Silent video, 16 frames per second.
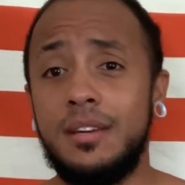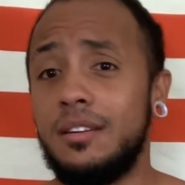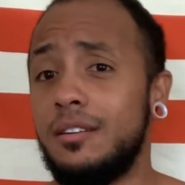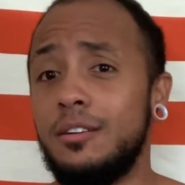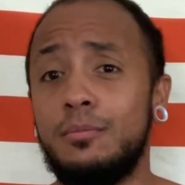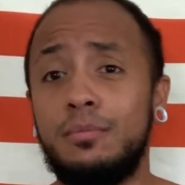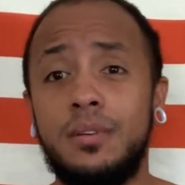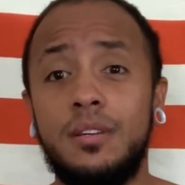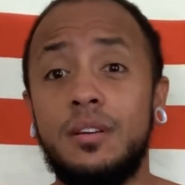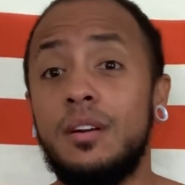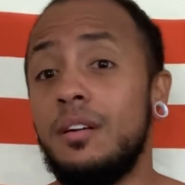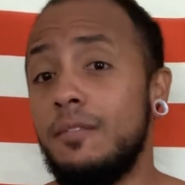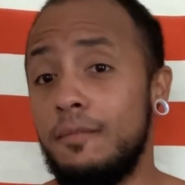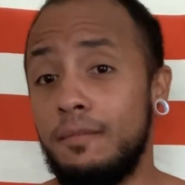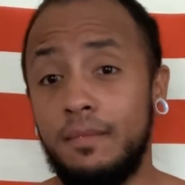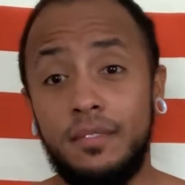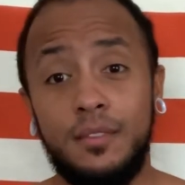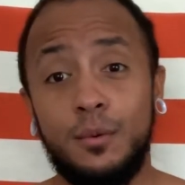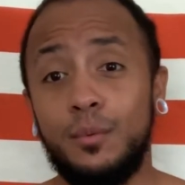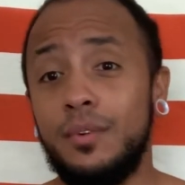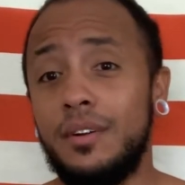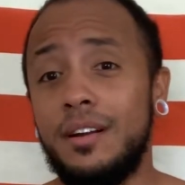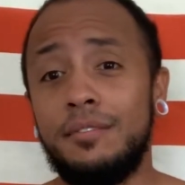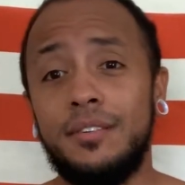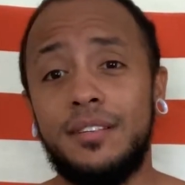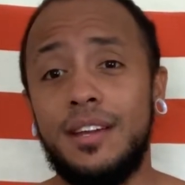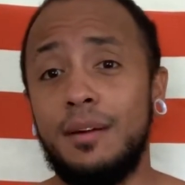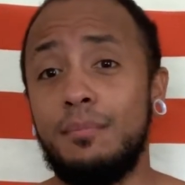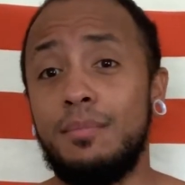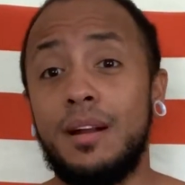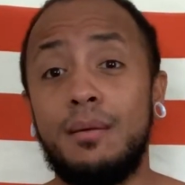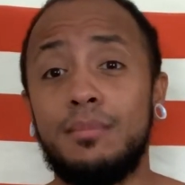It could be whatever
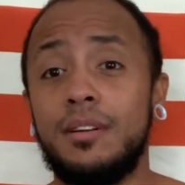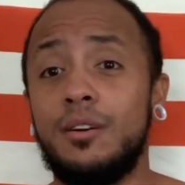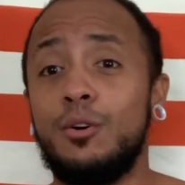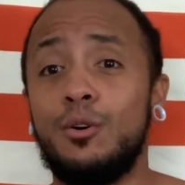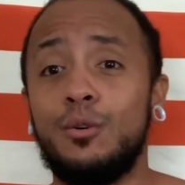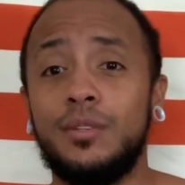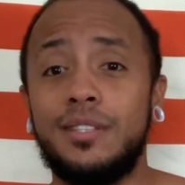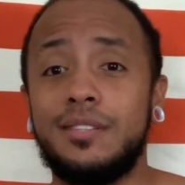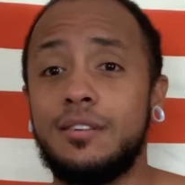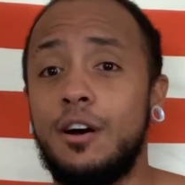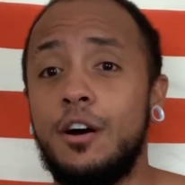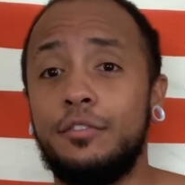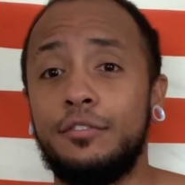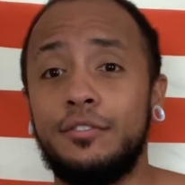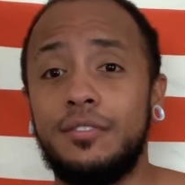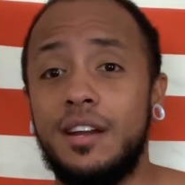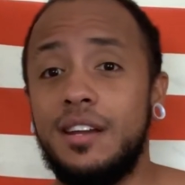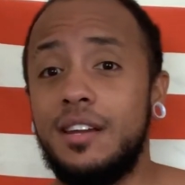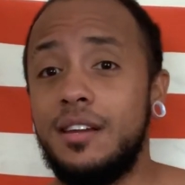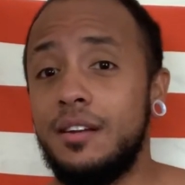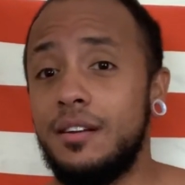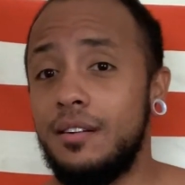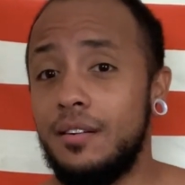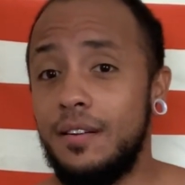day. But I'm going to hold this coffee right here